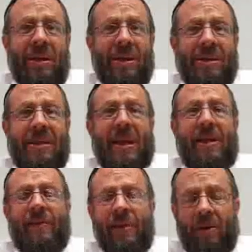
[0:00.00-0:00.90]

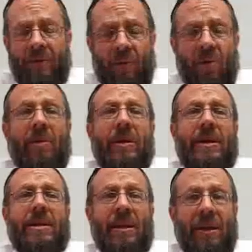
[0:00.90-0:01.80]
save for
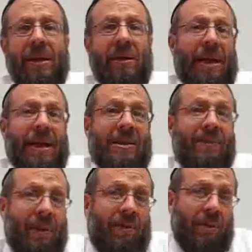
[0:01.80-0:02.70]
its legal aspect,